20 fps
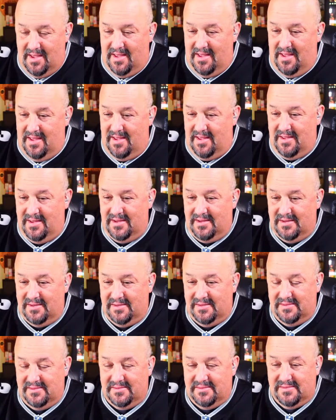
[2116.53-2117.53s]

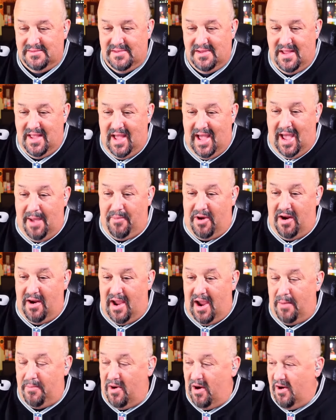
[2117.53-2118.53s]
Hi
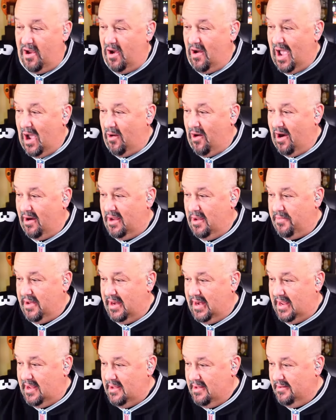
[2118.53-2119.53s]
Mario, how are you,
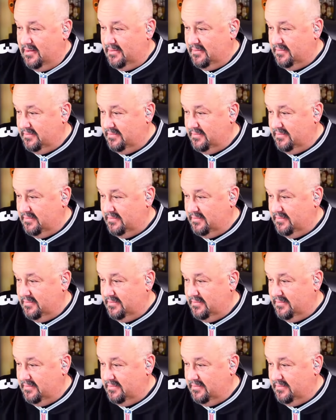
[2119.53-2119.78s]
buddy?